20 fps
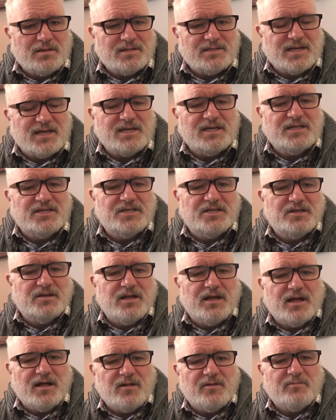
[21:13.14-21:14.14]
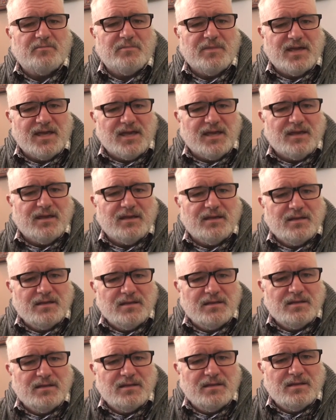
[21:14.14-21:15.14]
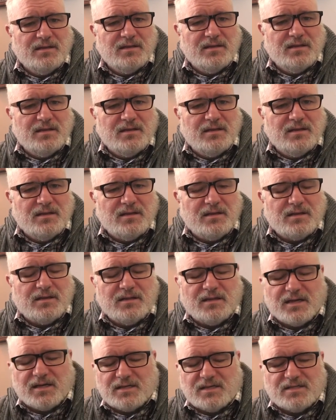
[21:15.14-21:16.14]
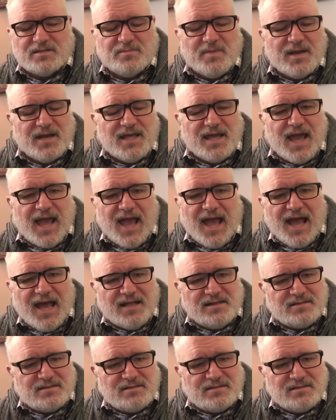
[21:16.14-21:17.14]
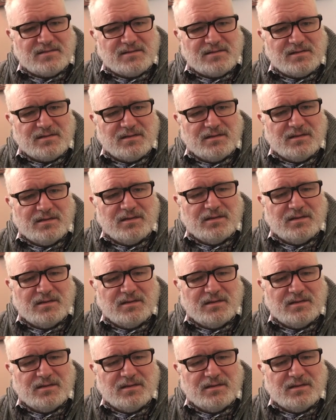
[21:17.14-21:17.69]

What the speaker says: is I need you to help me collect as many hats,